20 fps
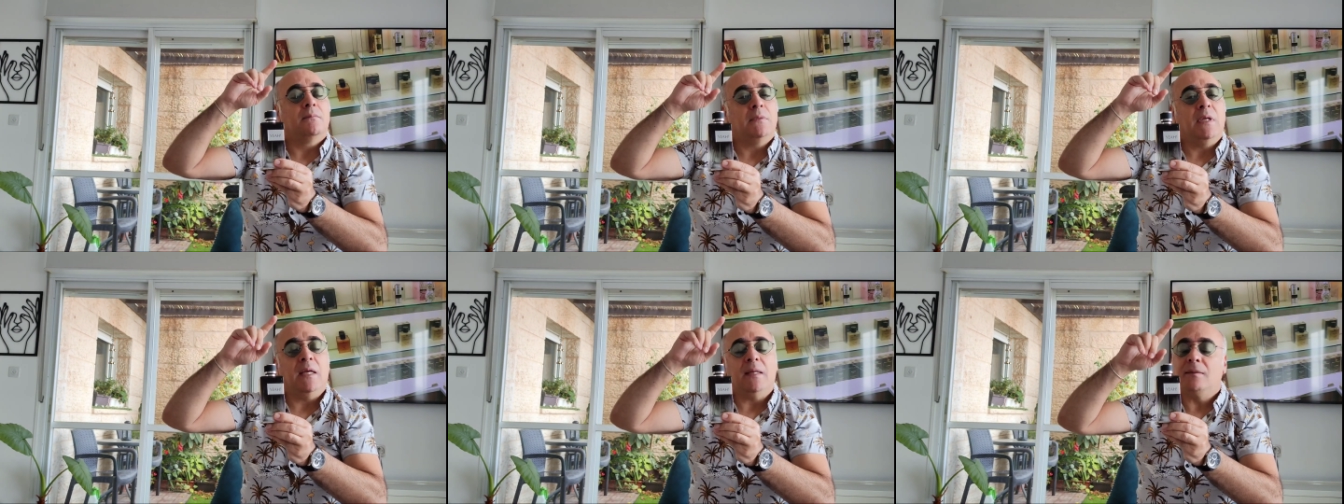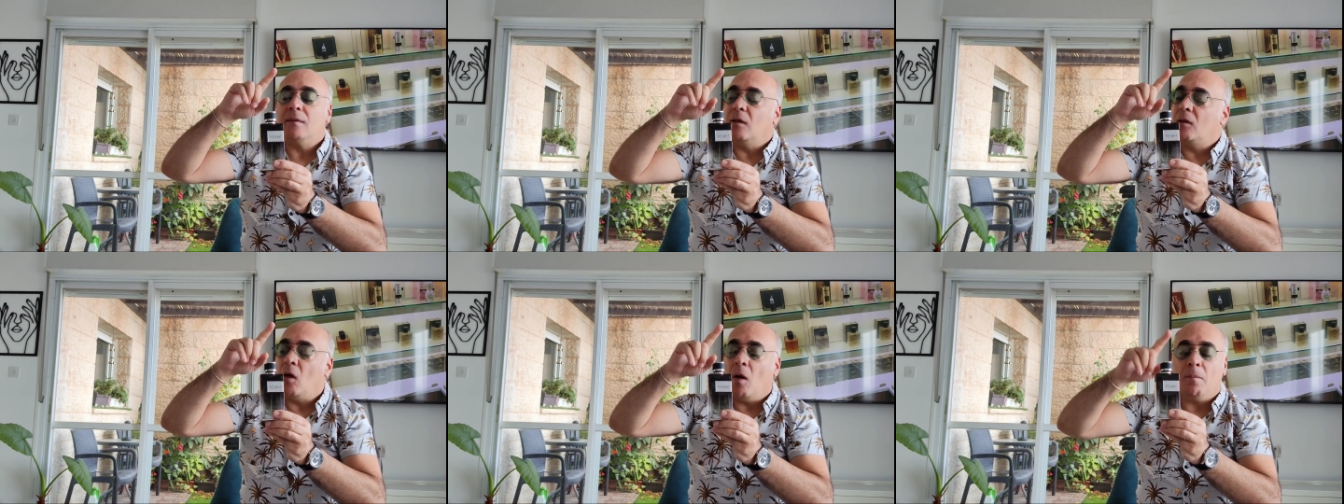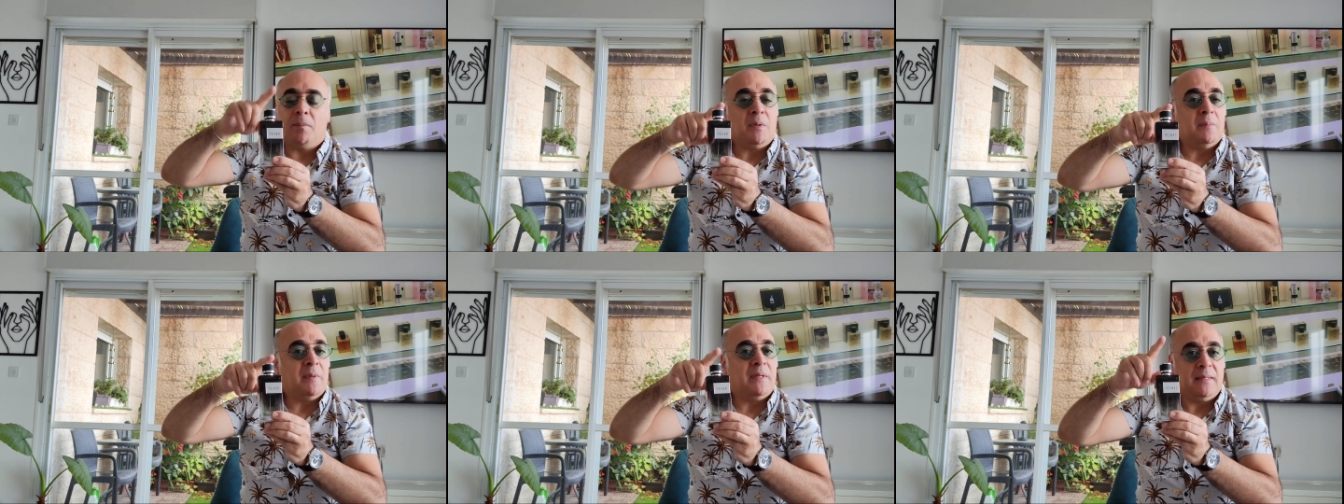It's a
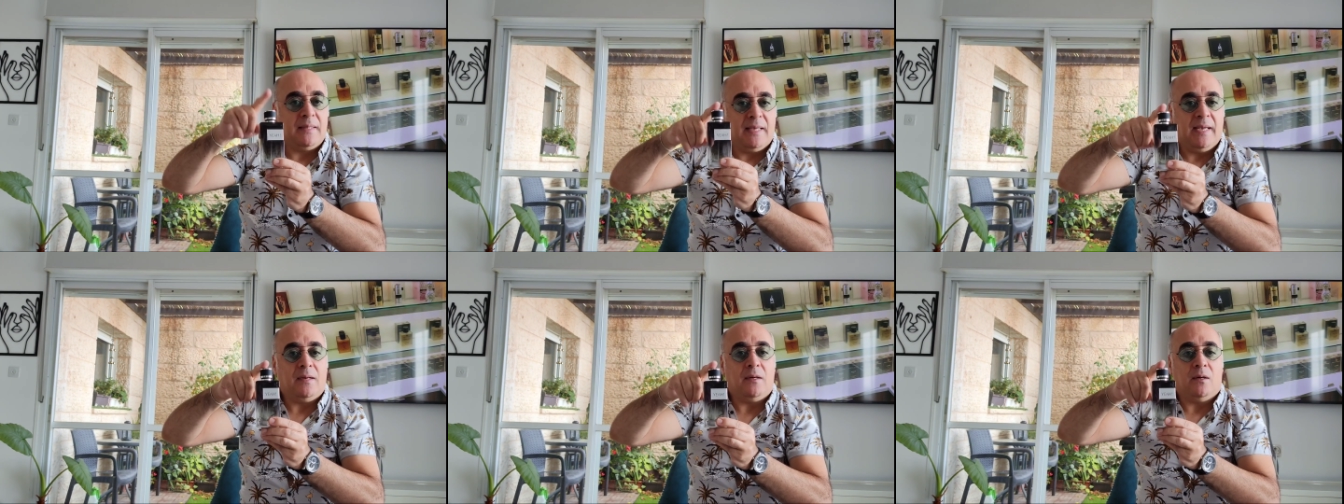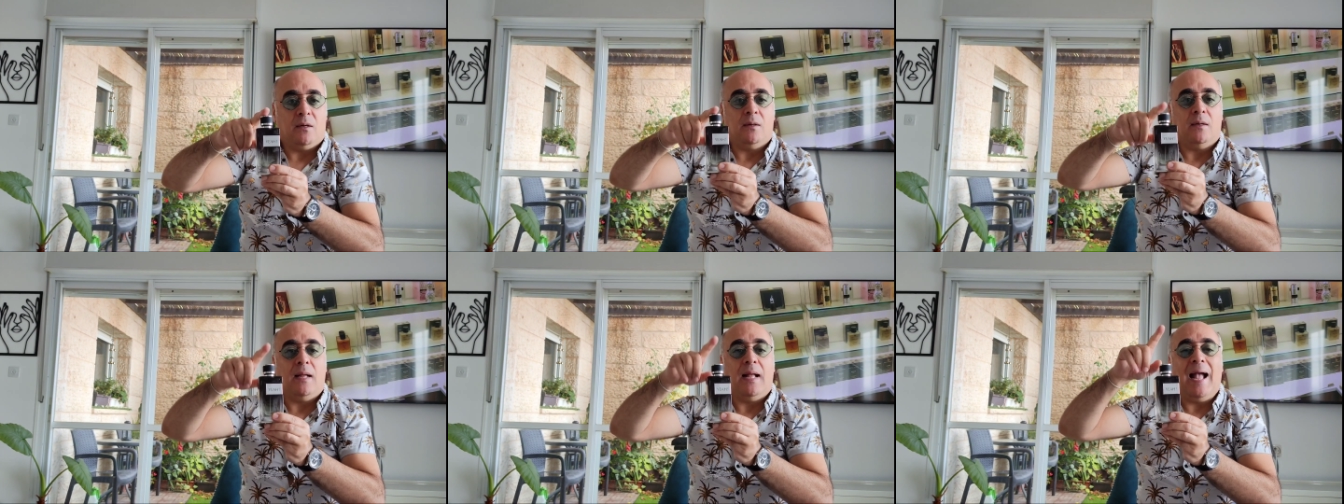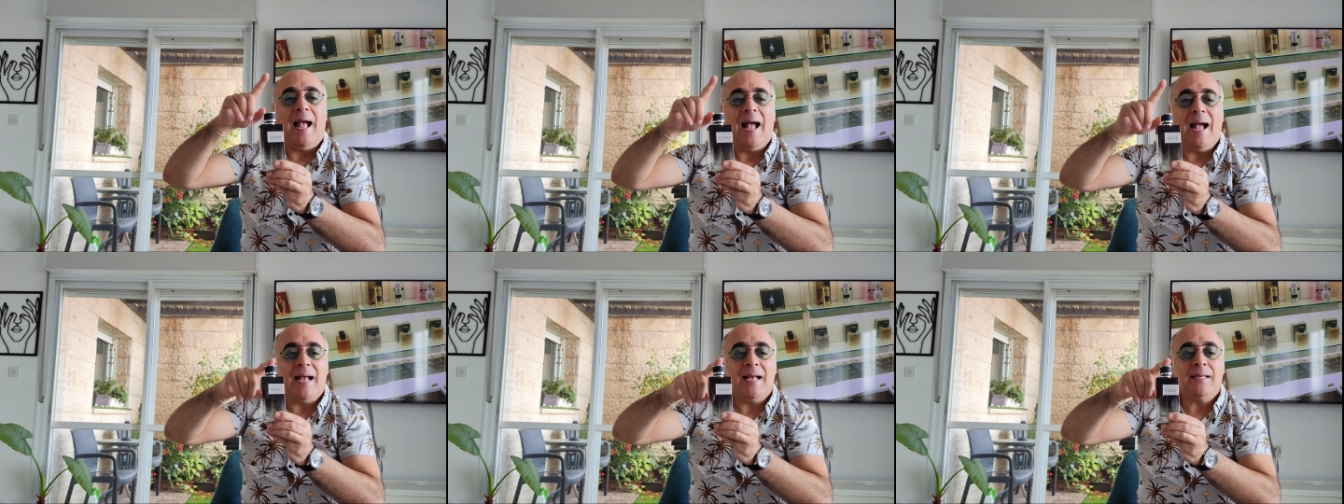compliment getter.
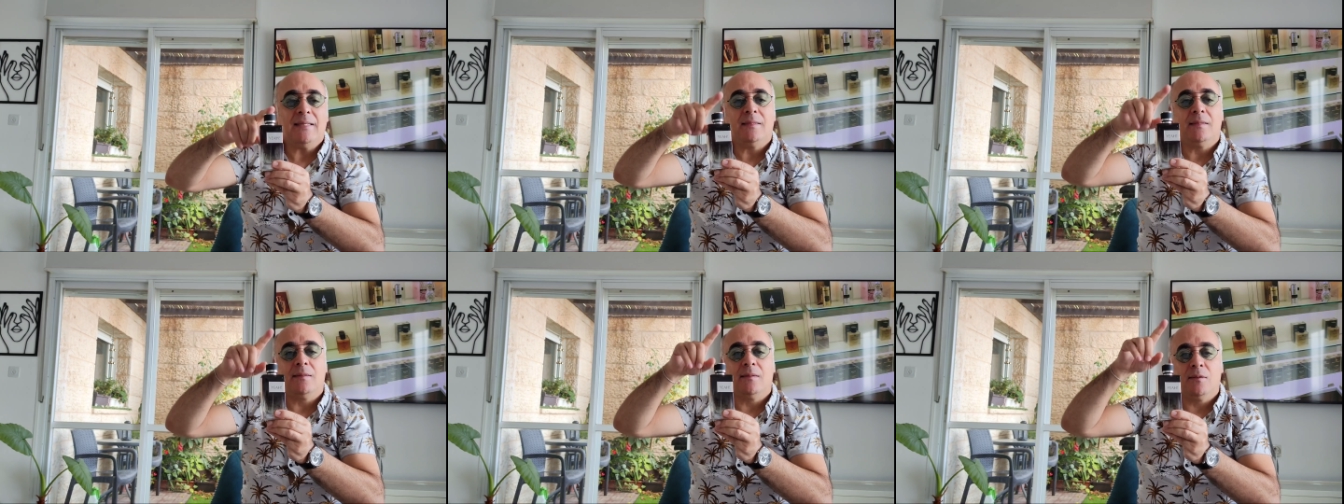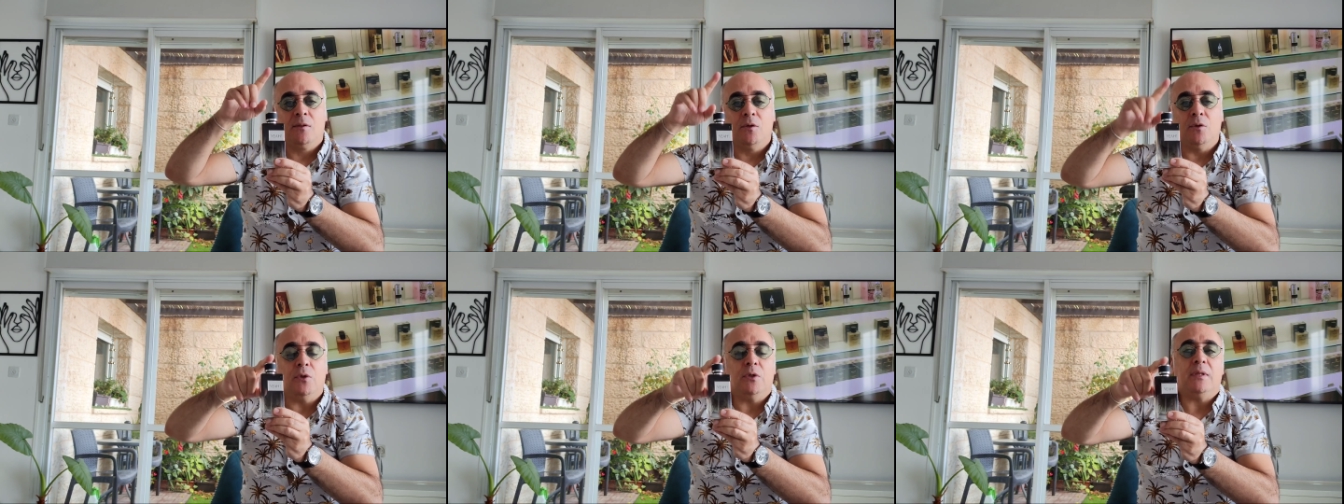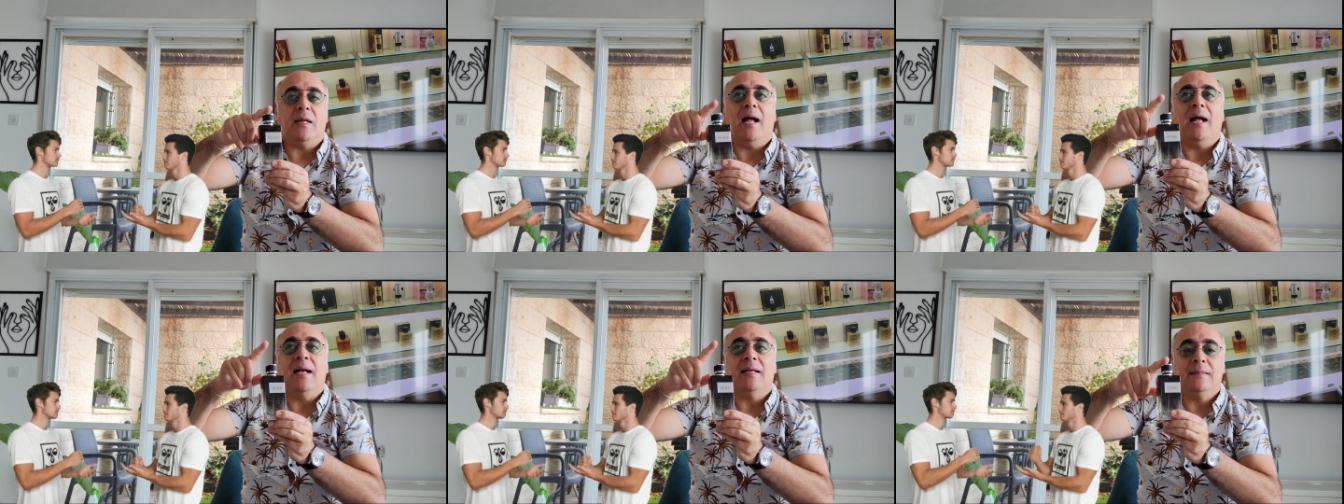As
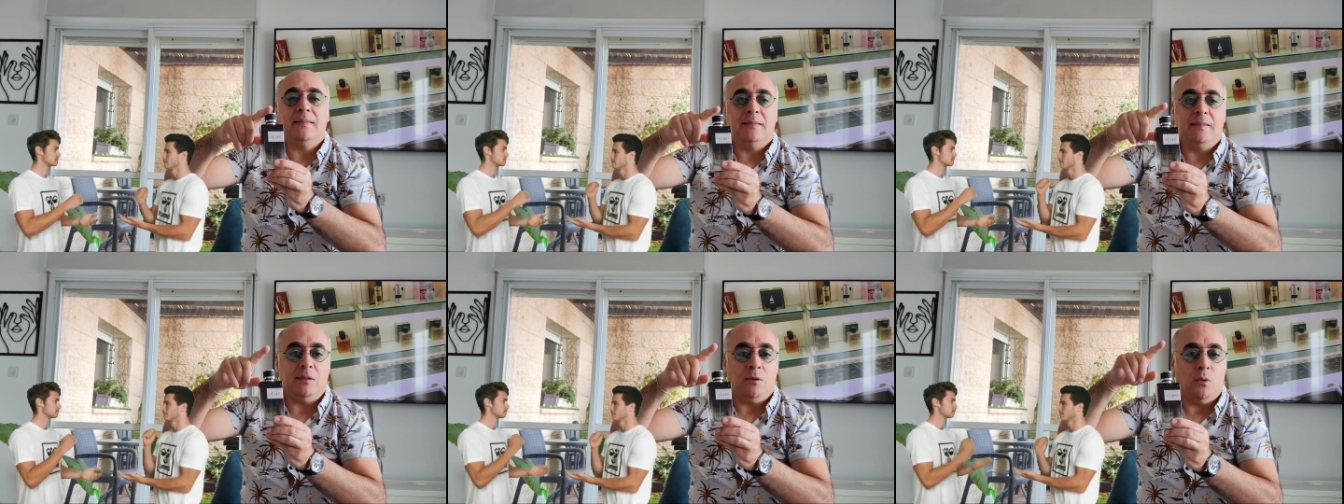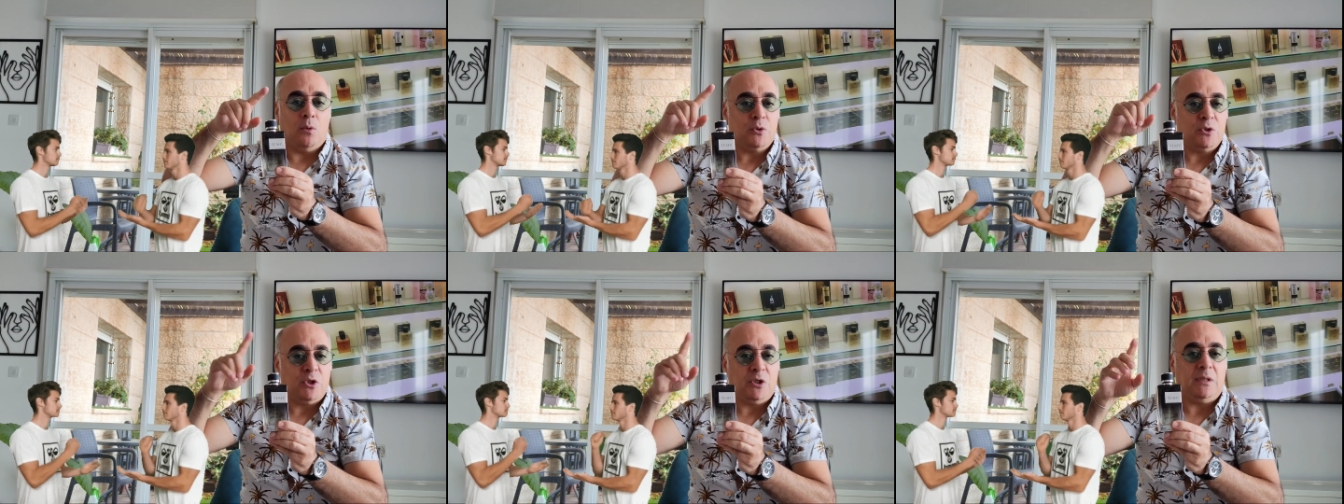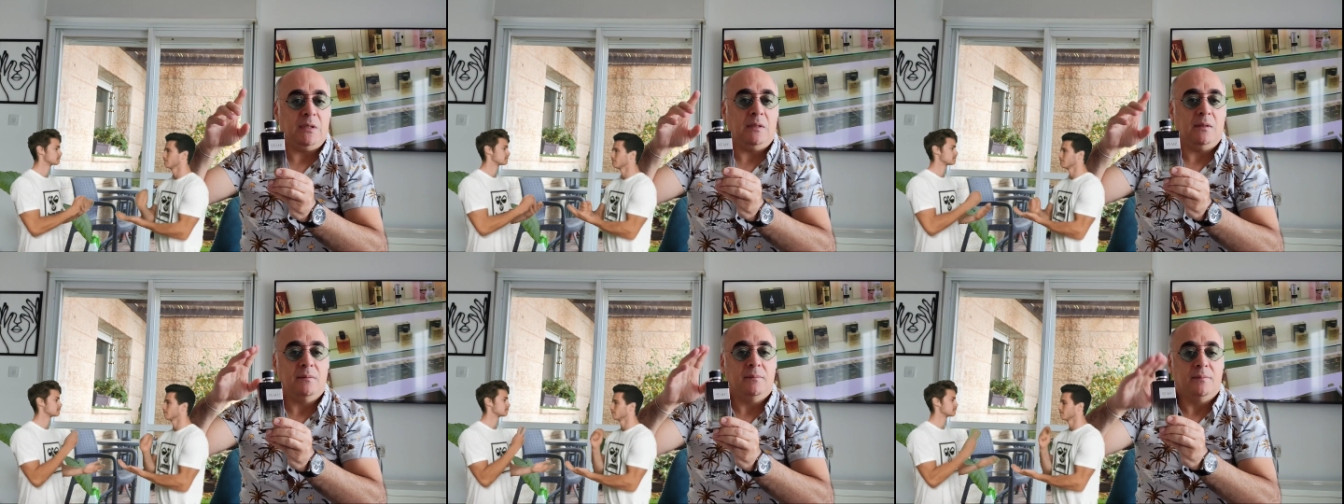good as the
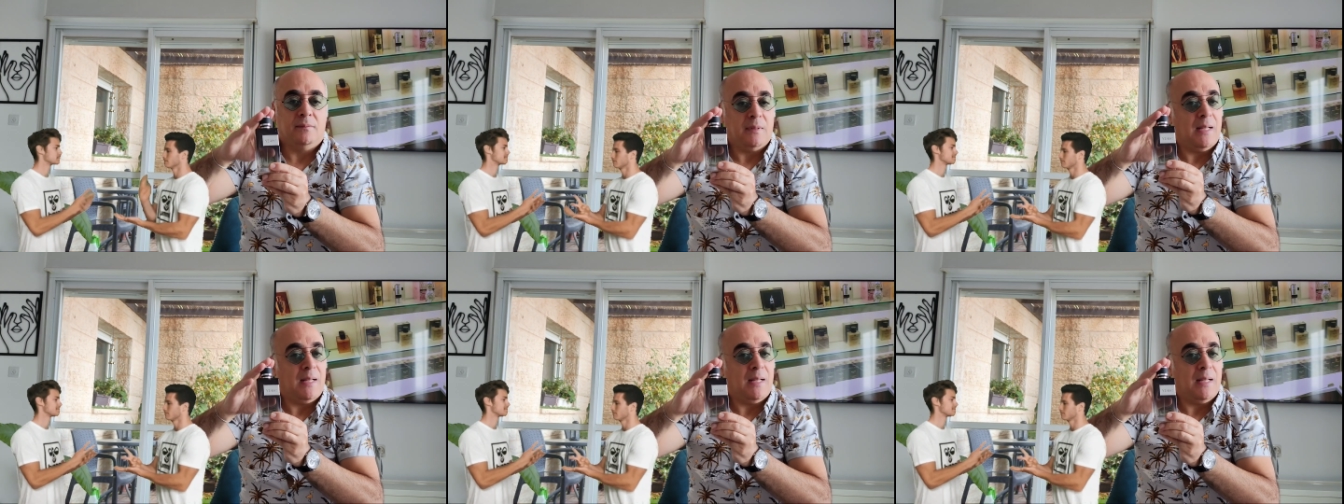OG.